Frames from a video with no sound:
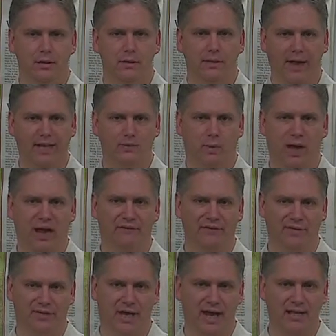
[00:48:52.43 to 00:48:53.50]
That's why I
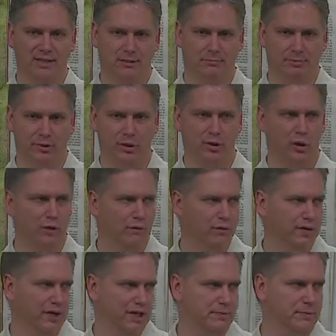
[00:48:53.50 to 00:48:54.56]
emphasize the book over
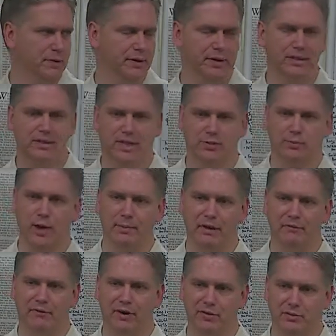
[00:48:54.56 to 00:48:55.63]
the experience. That's why my
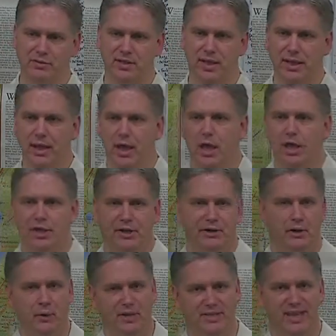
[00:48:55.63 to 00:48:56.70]
friends who say, "You don't know
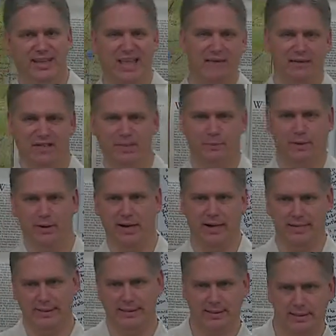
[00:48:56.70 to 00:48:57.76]
what it's like to have an
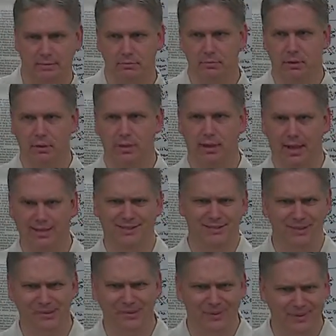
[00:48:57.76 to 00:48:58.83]
experience." Well, I do.